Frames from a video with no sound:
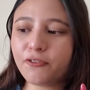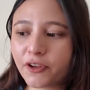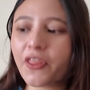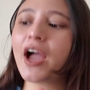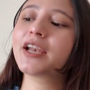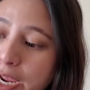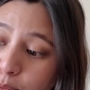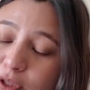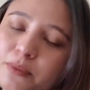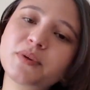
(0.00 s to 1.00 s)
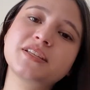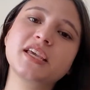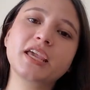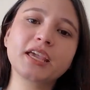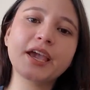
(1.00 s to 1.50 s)
Now for that, I will
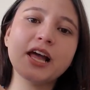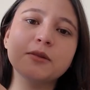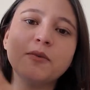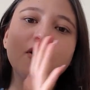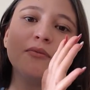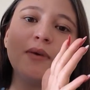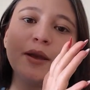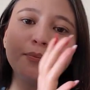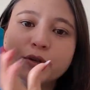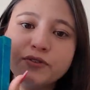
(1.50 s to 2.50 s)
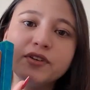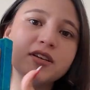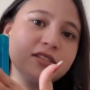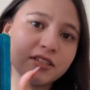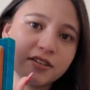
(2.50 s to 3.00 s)
be taking help of my
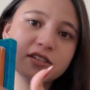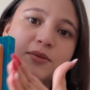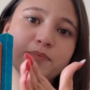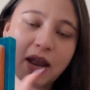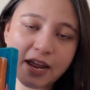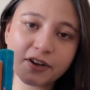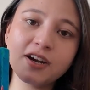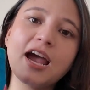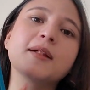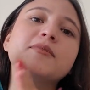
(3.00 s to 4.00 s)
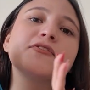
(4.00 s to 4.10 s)
previous year's planner.